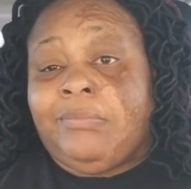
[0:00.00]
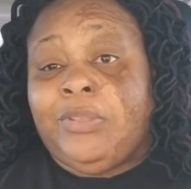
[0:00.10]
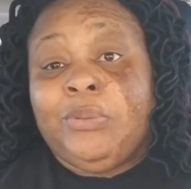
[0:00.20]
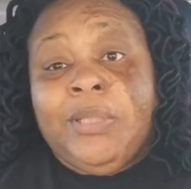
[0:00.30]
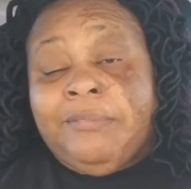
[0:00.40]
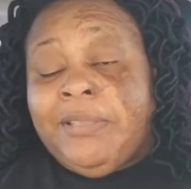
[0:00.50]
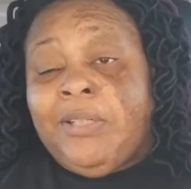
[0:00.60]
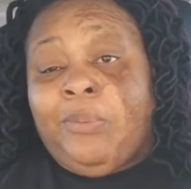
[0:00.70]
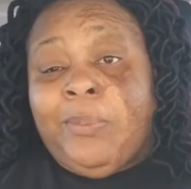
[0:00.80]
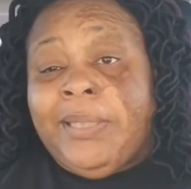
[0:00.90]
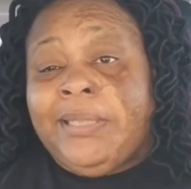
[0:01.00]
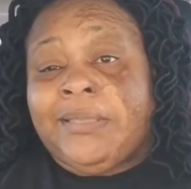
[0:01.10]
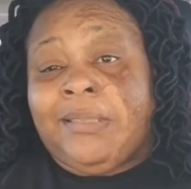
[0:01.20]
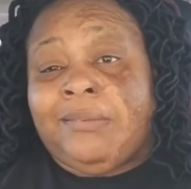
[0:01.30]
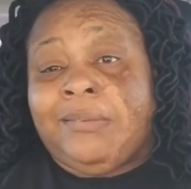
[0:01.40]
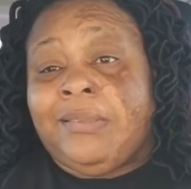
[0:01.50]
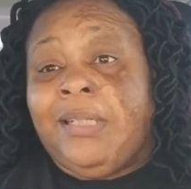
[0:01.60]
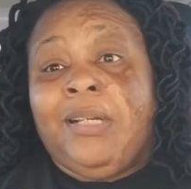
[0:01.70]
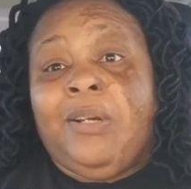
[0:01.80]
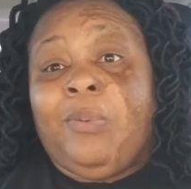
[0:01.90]
You never know what it's
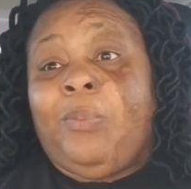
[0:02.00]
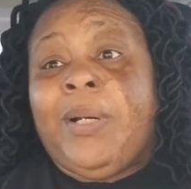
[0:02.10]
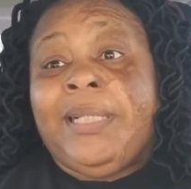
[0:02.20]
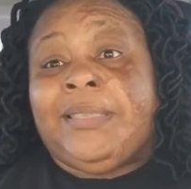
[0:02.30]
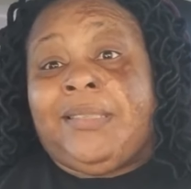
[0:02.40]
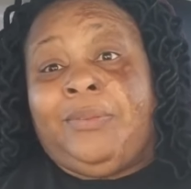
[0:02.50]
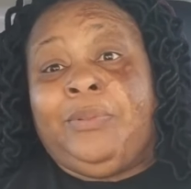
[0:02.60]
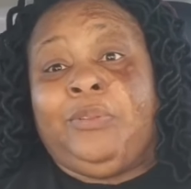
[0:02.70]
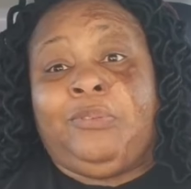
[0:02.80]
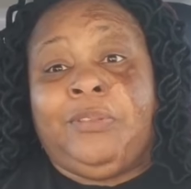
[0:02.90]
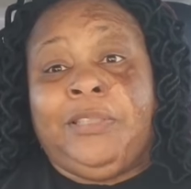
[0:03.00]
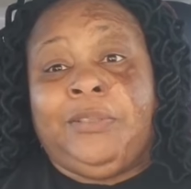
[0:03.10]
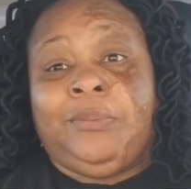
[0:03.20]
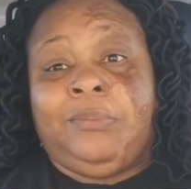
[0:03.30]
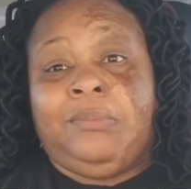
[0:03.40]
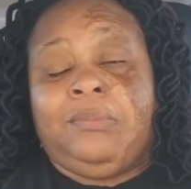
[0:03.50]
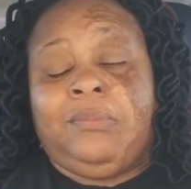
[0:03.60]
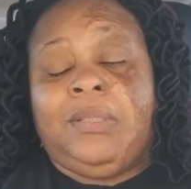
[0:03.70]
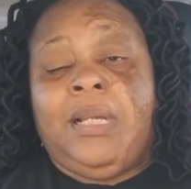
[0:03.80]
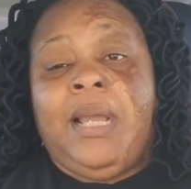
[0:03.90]
gonna do for you.
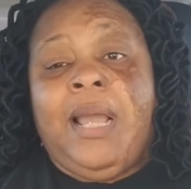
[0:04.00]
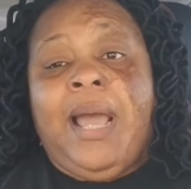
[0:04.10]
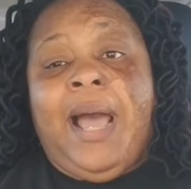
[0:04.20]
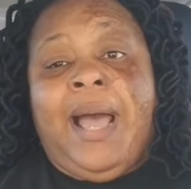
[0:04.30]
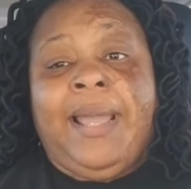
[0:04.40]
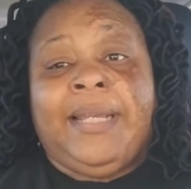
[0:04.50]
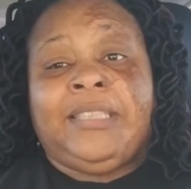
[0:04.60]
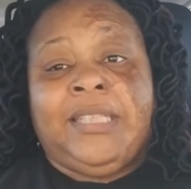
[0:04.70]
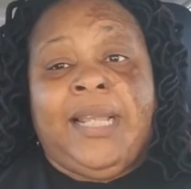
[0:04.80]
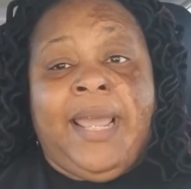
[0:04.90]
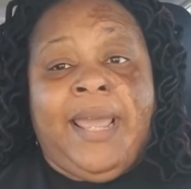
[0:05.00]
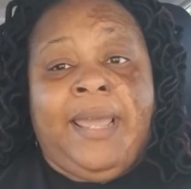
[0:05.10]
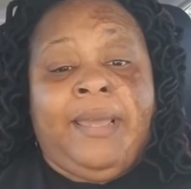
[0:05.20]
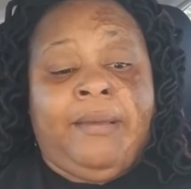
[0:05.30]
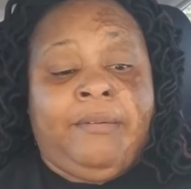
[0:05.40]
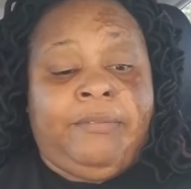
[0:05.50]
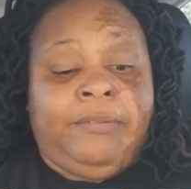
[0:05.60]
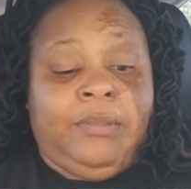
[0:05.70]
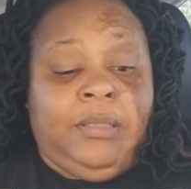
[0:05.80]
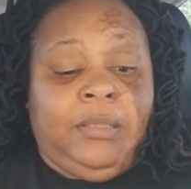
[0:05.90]
I actually have
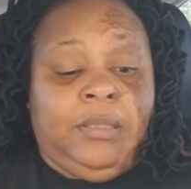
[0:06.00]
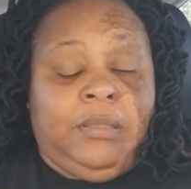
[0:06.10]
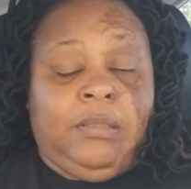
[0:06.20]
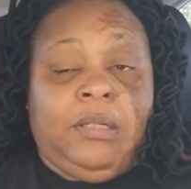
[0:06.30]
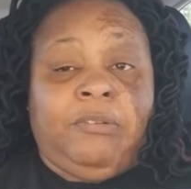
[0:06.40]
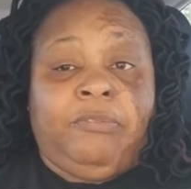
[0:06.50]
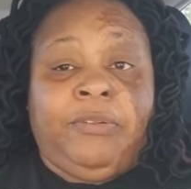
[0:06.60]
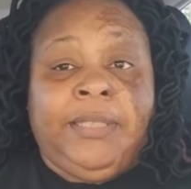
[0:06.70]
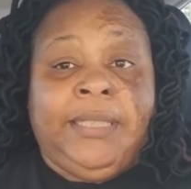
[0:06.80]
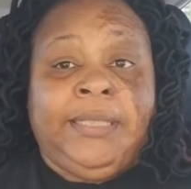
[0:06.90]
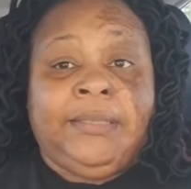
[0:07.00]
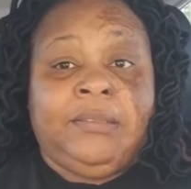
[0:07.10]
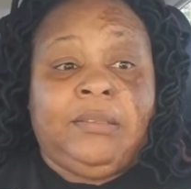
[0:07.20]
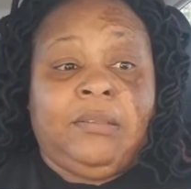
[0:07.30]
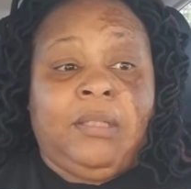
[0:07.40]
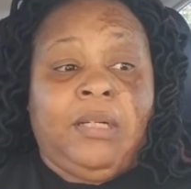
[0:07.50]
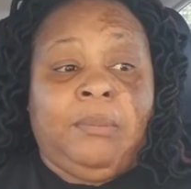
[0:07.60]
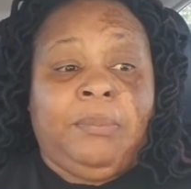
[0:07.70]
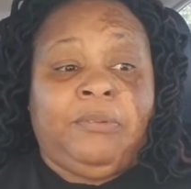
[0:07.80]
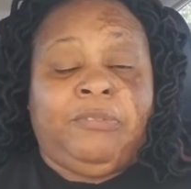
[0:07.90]
a
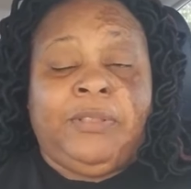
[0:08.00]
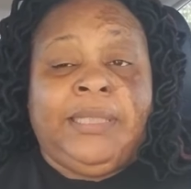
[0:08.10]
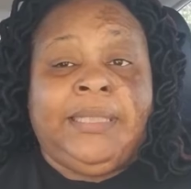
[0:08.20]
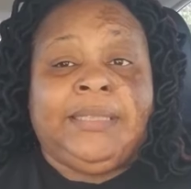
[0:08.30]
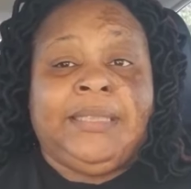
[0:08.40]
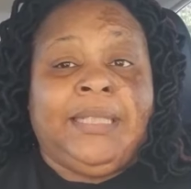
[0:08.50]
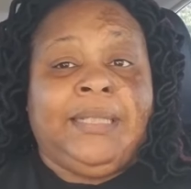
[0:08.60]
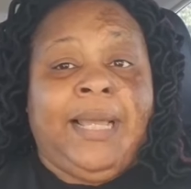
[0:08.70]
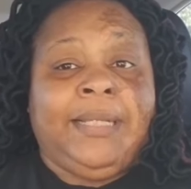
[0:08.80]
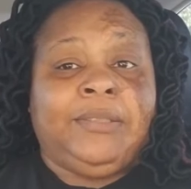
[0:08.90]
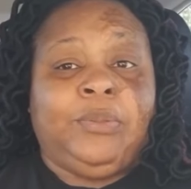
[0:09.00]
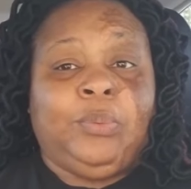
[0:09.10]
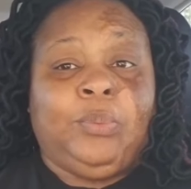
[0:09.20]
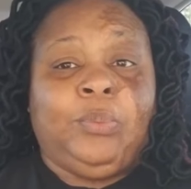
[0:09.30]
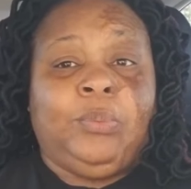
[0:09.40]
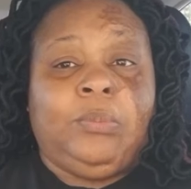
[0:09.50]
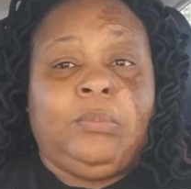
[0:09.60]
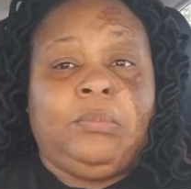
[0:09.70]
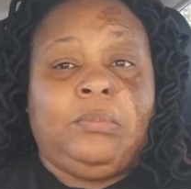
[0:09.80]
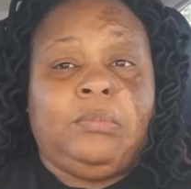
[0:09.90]
couple of friends that like
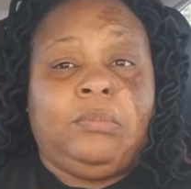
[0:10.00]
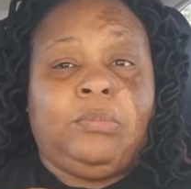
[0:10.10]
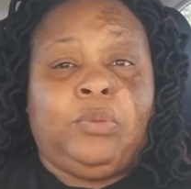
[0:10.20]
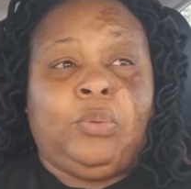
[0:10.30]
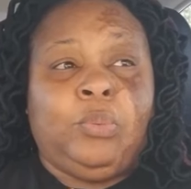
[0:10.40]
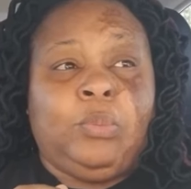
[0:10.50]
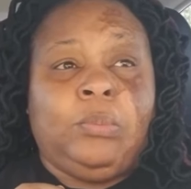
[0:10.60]
to do